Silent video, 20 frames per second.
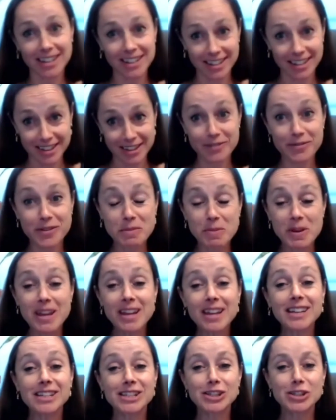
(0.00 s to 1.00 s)
the
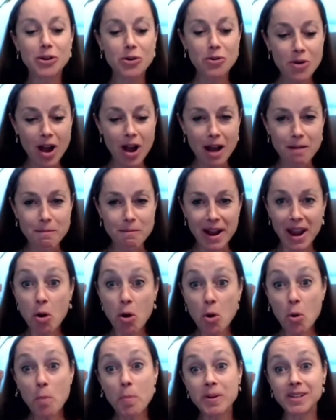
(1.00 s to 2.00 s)
VP. So my
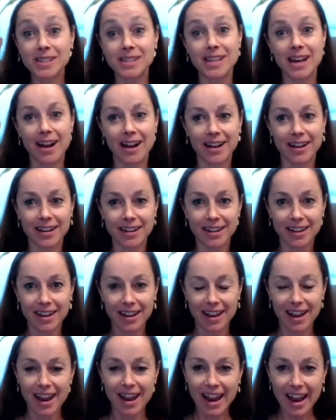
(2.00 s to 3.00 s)
hope is that
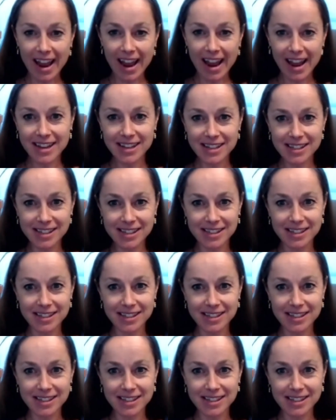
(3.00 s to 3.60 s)
as